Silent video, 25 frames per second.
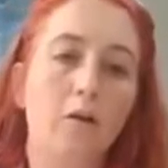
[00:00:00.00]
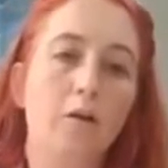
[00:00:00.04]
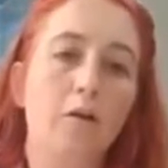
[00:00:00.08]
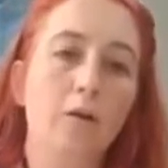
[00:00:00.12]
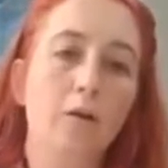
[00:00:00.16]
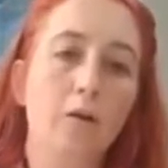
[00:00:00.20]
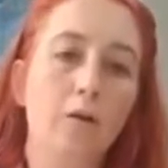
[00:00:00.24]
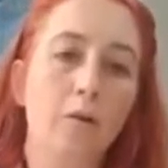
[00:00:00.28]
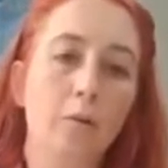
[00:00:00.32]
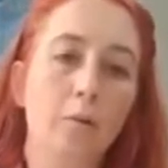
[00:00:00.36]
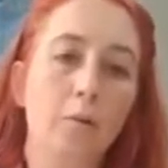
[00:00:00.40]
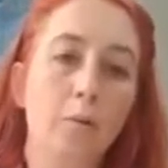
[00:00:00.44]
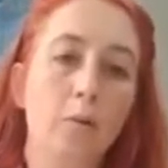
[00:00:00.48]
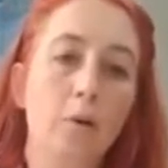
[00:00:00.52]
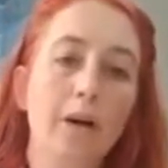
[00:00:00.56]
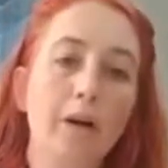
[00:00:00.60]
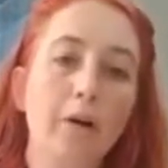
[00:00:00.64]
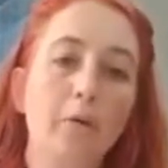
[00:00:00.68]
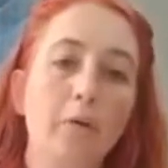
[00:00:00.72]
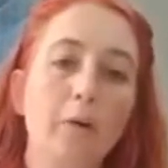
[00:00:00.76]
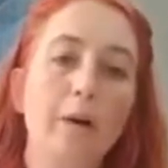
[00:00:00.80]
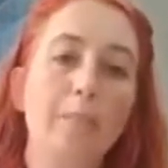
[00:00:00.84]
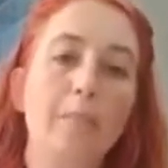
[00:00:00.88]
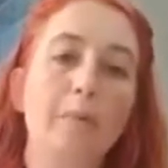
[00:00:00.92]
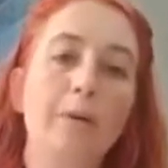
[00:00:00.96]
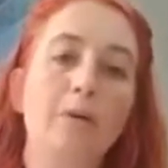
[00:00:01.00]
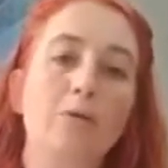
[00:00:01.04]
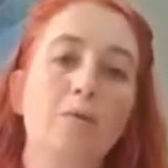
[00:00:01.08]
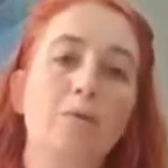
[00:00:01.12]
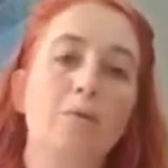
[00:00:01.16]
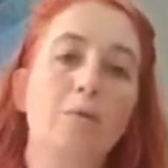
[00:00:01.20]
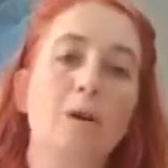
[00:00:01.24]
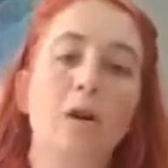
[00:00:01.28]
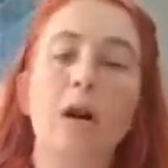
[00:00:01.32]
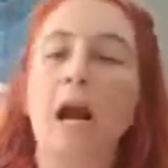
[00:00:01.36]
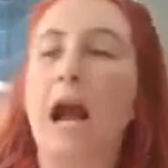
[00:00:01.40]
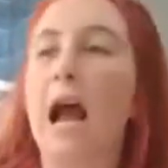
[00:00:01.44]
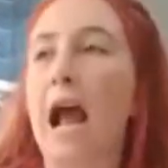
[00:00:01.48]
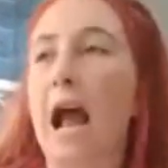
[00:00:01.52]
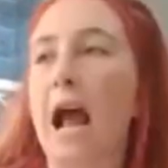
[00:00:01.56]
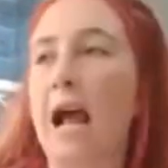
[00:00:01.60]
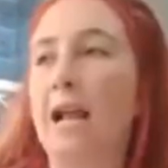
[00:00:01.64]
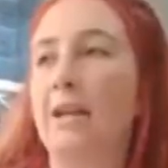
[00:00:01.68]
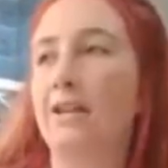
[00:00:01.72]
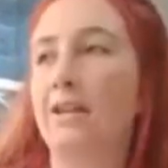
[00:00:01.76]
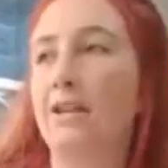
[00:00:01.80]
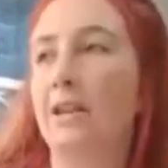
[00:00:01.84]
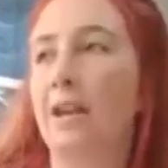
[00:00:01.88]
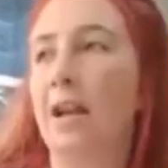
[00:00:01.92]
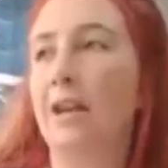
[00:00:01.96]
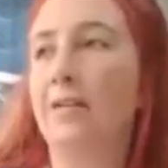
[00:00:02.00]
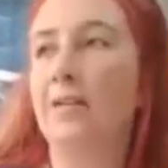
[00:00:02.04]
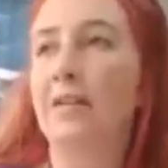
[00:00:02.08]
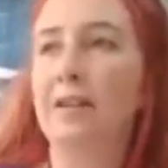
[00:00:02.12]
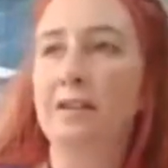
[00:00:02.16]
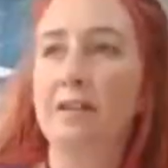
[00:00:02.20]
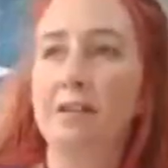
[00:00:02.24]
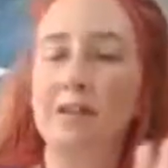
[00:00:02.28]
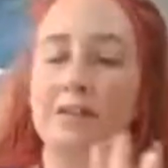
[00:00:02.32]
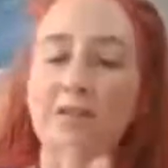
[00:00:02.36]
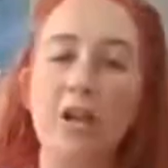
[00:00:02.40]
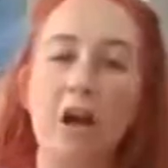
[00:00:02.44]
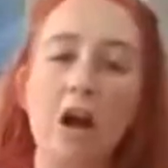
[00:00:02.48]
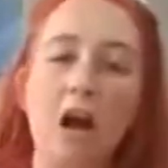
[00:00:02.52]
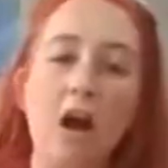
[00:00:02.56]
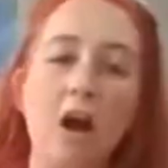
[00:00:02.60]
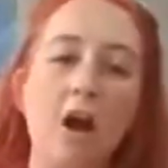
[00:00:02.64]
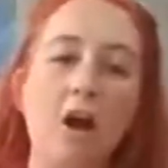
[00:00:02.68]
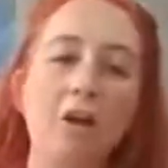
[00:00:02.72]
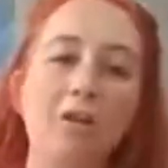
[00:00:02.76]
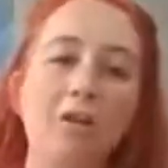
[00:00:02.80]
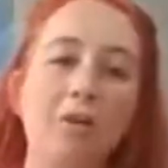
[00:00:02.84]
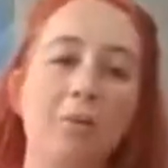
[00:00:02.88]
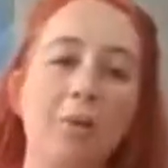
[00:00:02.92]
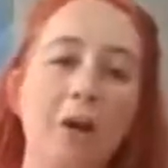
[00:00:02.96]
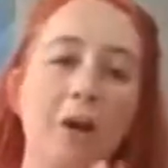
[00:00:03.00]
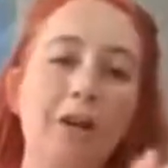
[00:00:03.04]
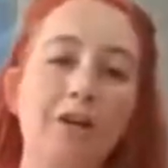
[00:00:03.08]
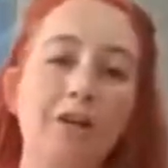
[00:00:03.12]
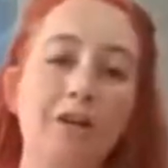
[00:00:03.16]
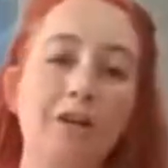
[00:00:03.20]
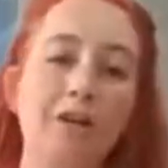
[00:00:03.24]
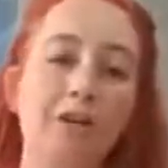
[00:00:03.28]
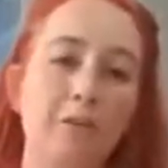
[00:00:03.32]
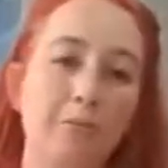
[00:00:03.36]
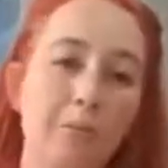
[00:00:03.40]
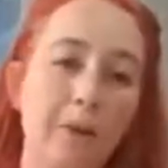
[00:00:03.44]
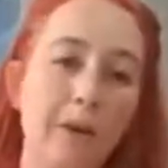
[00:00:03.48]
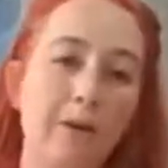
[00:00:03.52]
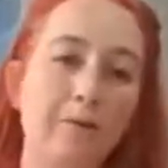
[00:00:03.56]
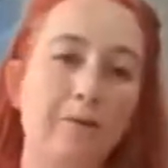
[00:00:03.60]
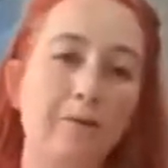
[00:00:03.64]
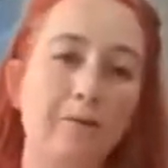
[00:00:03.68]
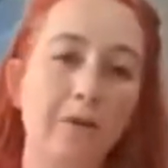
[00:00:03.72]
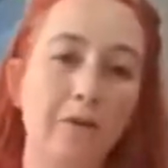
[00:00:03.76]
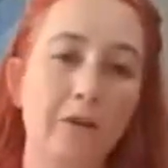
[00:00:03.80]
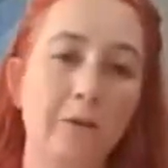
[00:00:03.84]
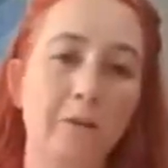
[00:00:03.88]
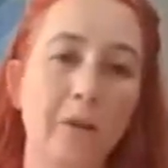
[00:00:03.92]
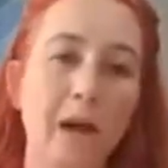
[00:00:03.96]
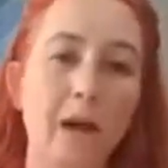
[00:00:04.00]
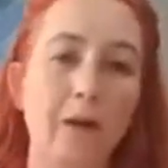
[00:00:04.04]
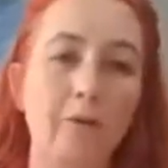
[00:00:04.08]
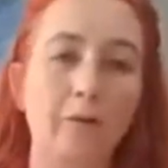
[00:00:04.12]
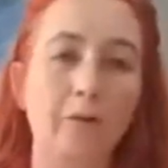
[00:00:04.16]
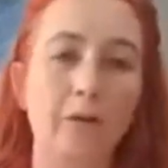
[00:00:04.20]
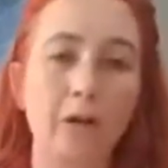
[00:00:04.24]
who were pointing weapons were at. And this is not on the bridge, it's a bit further back.